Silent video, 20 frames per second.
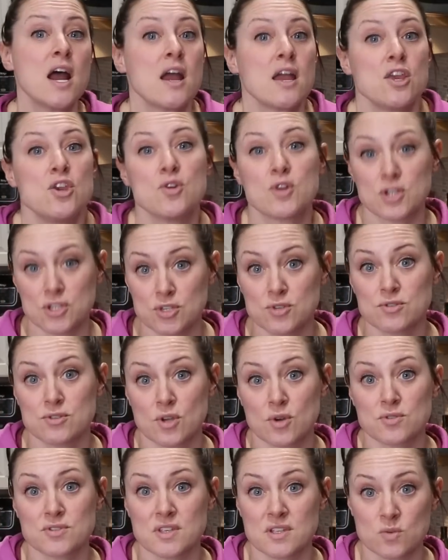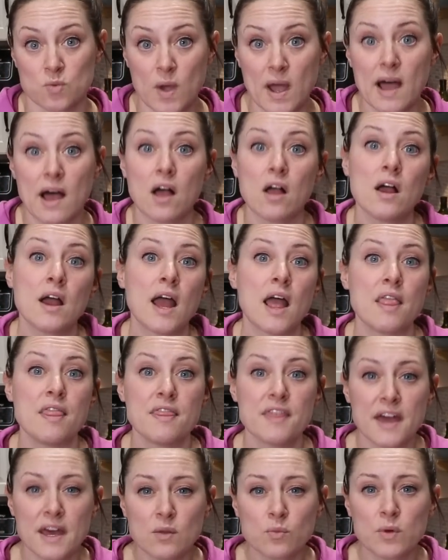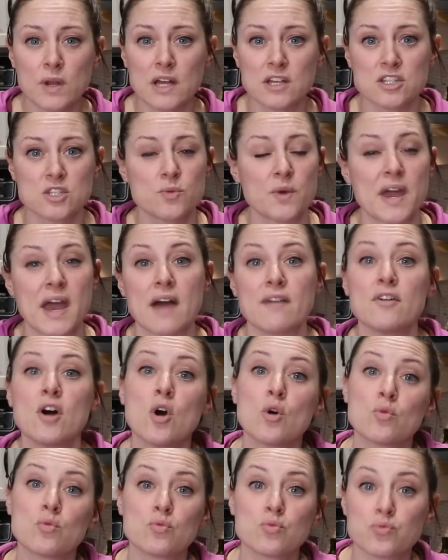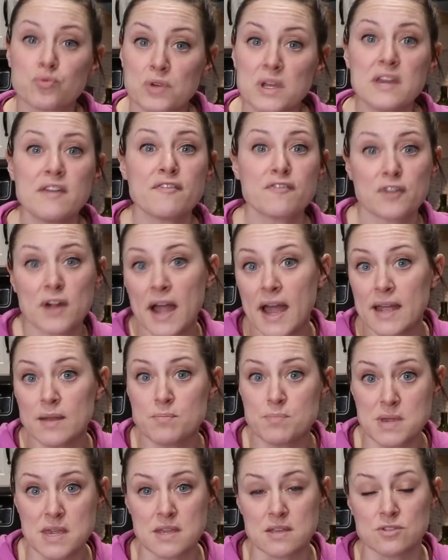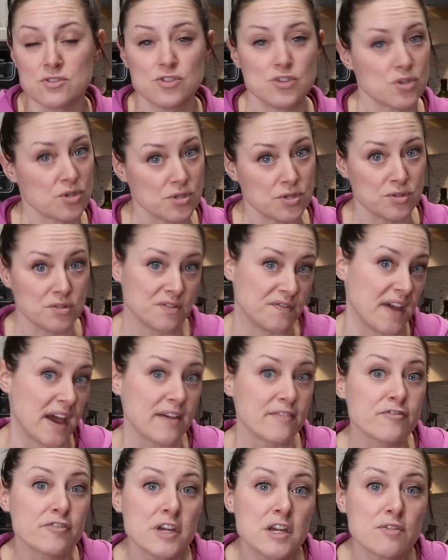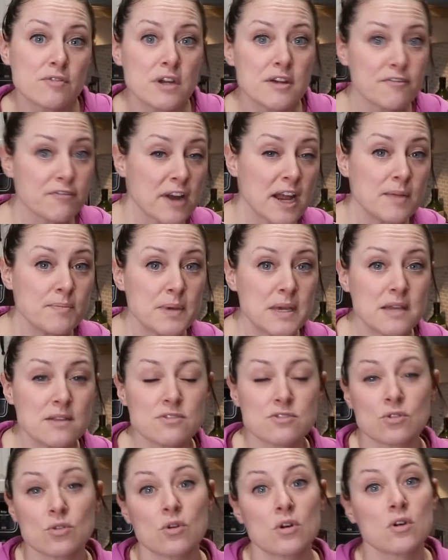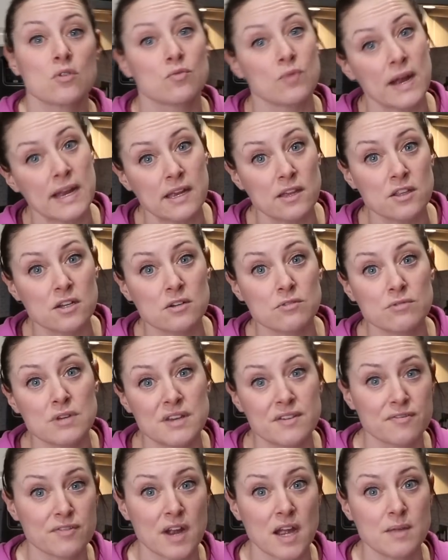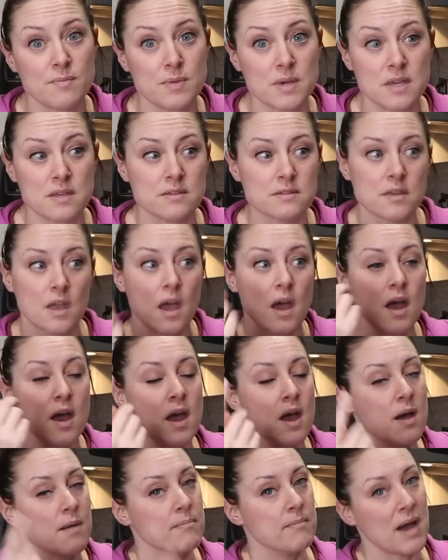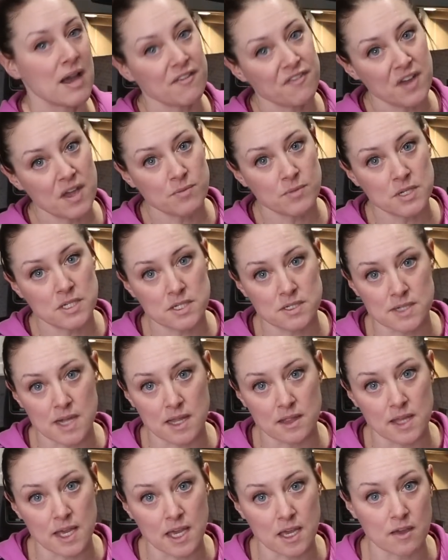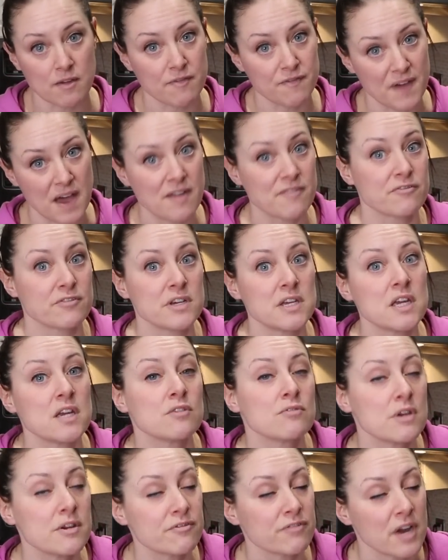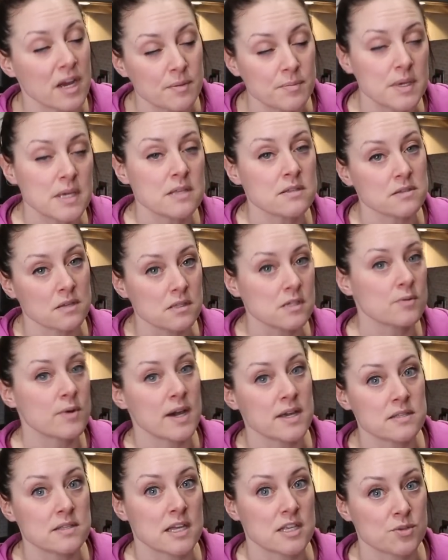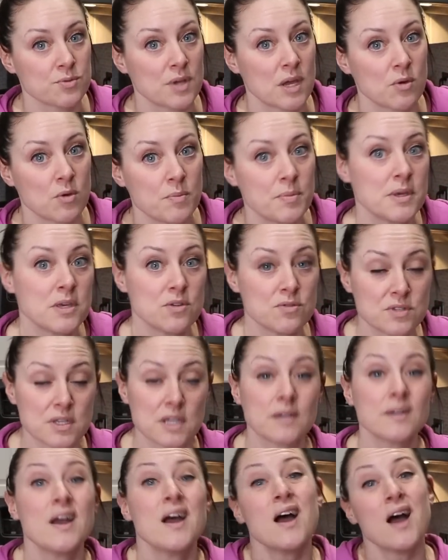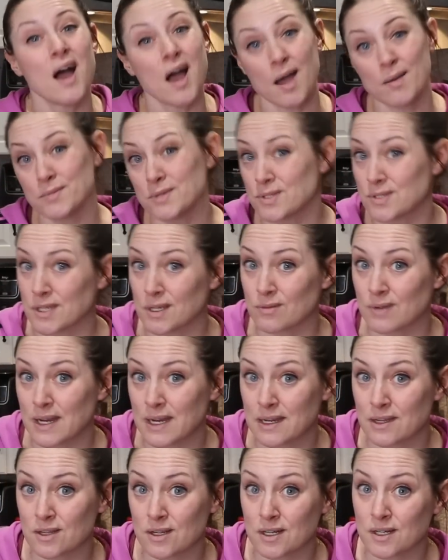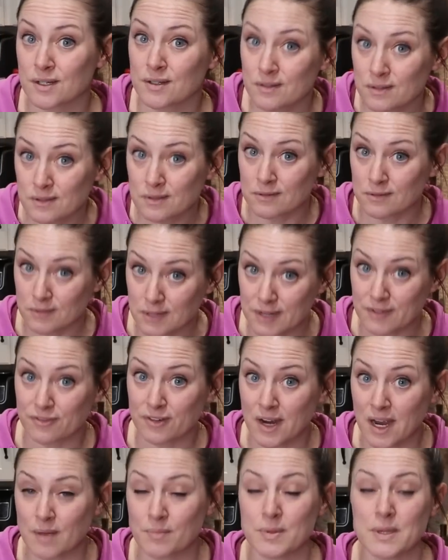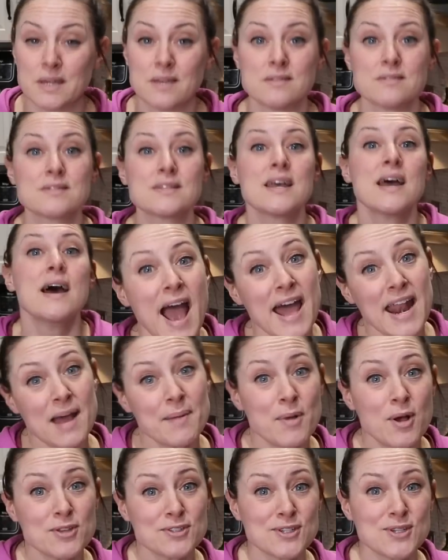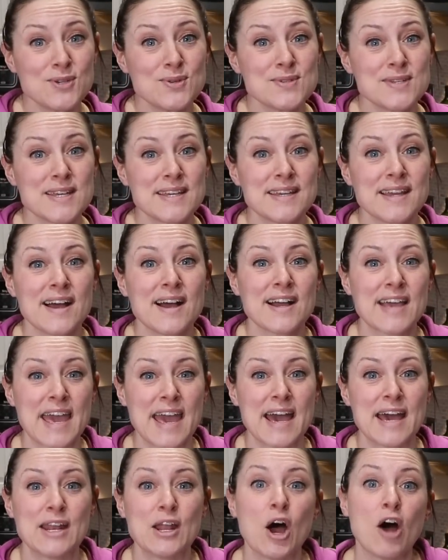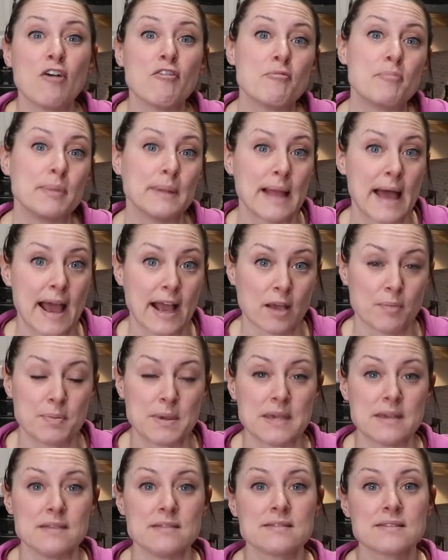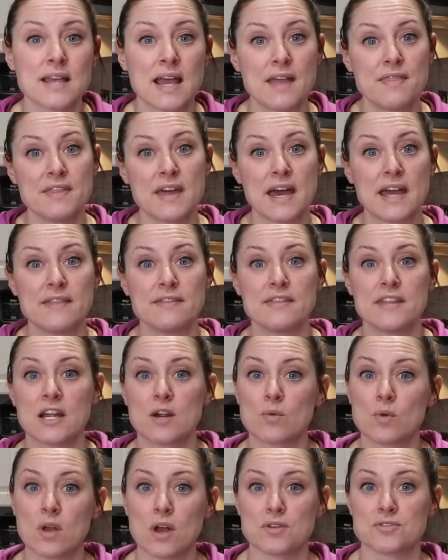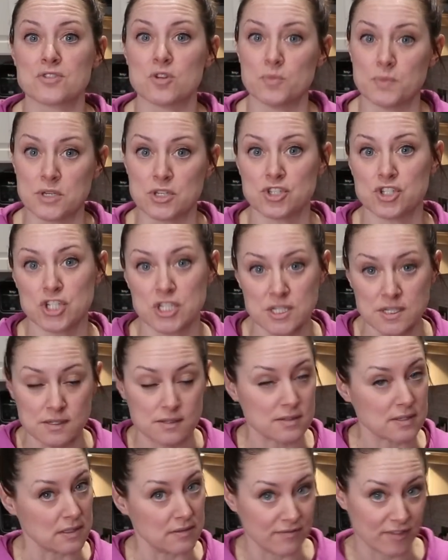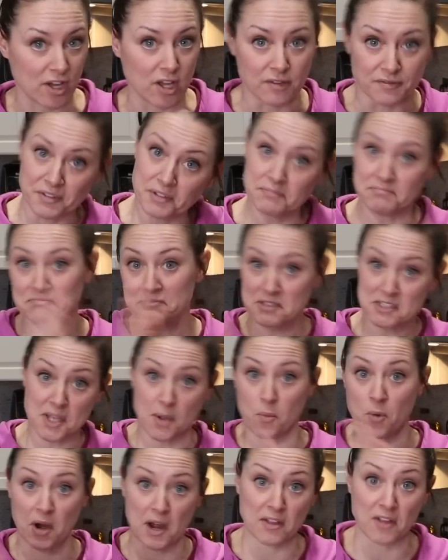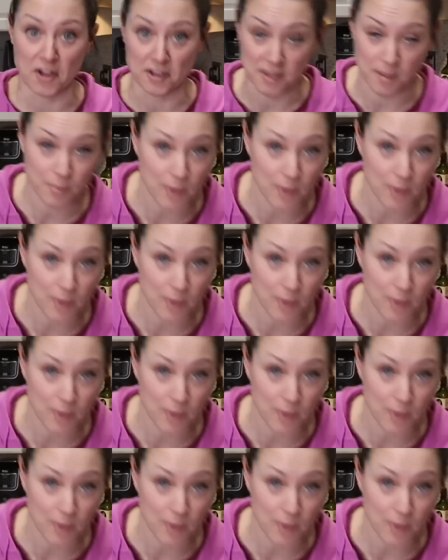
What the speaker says: You can use those as well. And then what else do I have? Oh, refried beans. You can use fat-free refried beans or regular refried beans. My family does not like fat-free refried beans, otherwise that's what I would be using. I'm using regular refried beans, and I'm also using a can of black beans, and then there will also be cheese involved somewhere along the